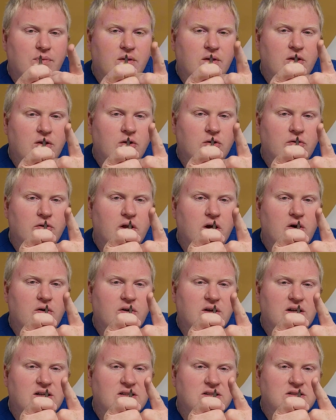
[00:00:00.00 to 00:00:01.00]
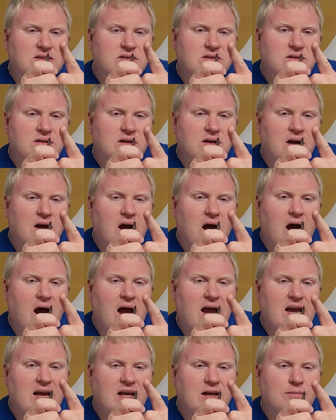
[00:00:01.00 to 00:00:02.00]
You'll notice
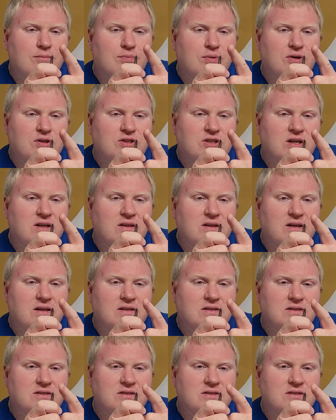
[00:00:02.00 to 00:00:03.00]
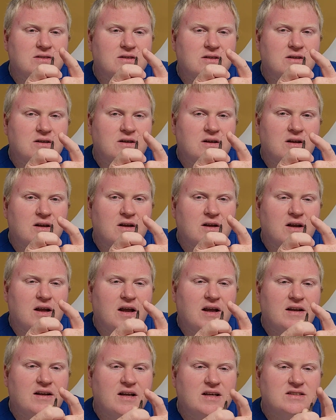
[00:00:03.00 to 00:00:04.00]
I can push on this.
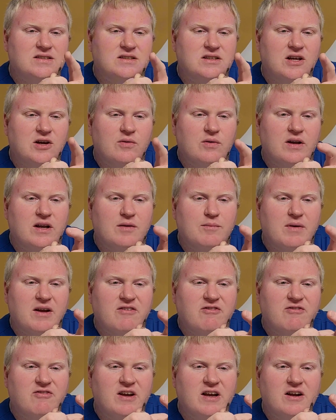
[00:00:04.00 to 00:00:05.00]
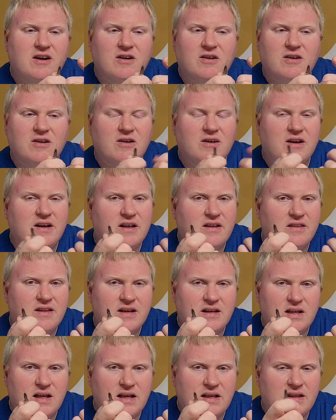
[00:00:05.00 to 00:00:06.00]
It doesn't go into my finger or anything
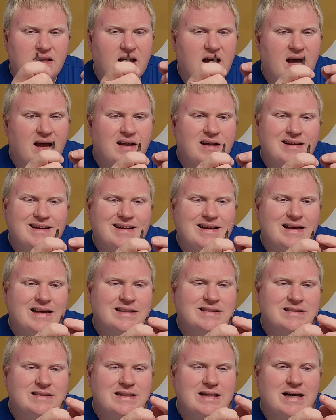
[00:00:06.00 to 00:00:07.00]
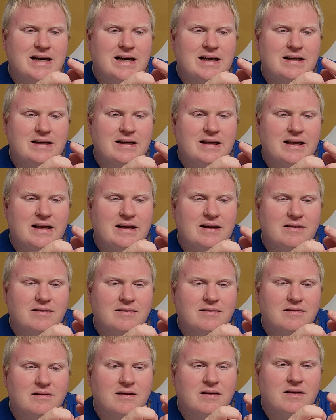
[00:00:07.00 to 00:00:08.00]
like that. It's not a needle.
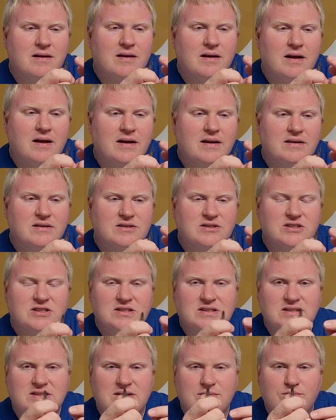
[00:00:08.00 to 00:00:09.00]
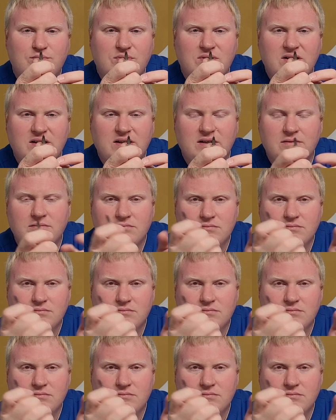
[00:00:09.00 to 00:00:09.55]
It is just simply